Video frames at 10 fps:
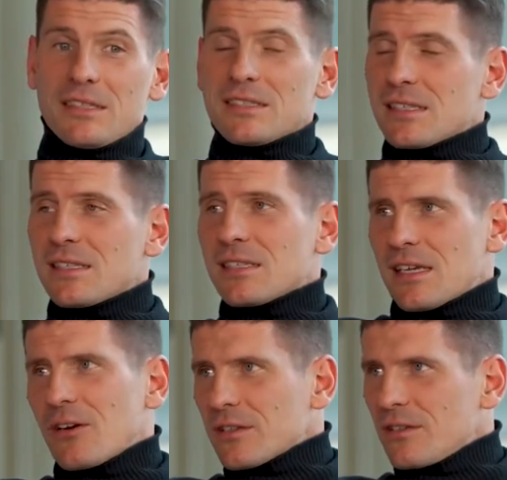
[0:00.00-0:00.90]
But this is
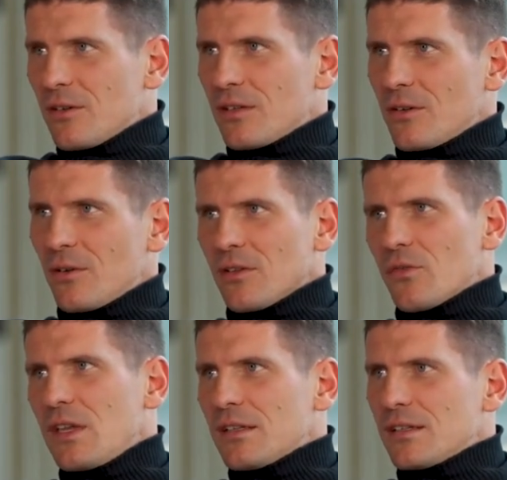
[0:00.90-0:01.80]
his character on
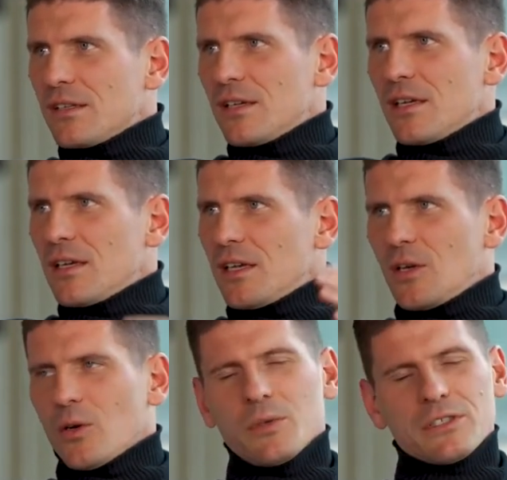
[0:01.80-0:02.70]
the field.
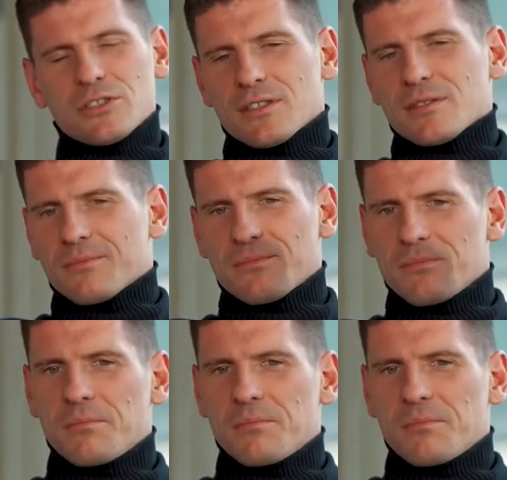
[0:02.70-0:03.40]
He always just